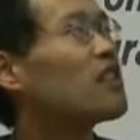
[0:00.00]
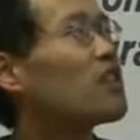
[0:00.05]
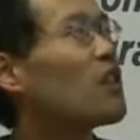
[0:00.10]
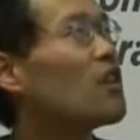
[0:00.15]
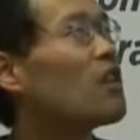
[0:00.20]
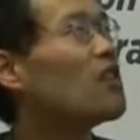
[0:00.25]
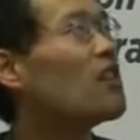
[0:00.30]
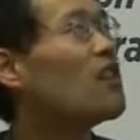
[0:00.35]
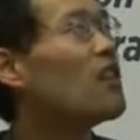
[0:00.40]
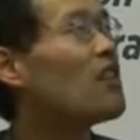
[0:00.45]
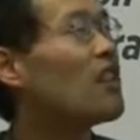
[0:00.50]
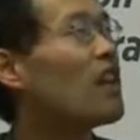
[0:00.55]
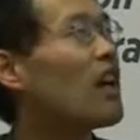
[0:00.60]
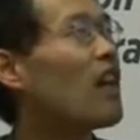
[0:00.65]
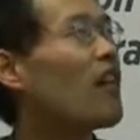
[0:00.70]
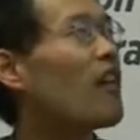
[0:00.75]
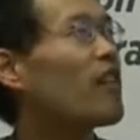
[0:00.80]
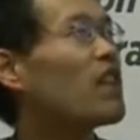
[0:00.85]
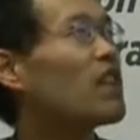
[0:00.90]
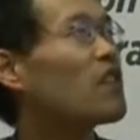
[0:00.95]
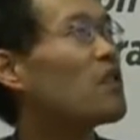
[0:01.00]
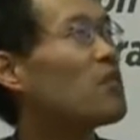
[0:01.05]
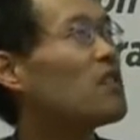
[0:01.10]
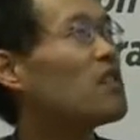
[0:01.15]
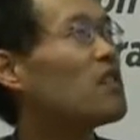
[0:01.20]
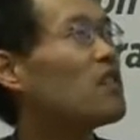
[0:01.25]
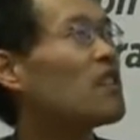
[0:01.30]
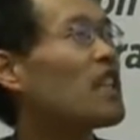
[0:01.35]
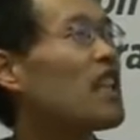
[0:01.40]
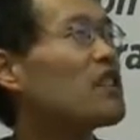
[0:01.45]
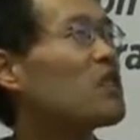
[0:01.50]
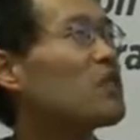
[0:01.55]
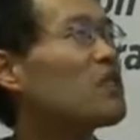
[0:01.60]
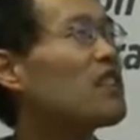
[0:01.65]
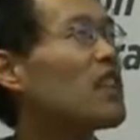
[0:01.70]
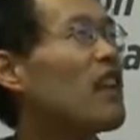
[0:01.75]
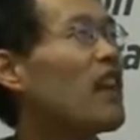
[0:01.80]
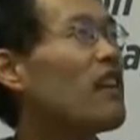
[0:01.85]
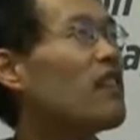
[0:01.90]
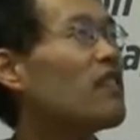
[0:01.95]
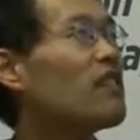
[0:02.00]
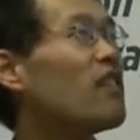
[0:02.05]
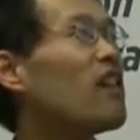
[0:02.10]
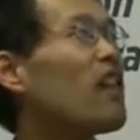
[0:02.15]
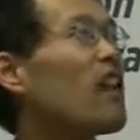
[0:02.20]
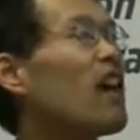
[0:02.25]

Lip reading: So our decomposition does not tell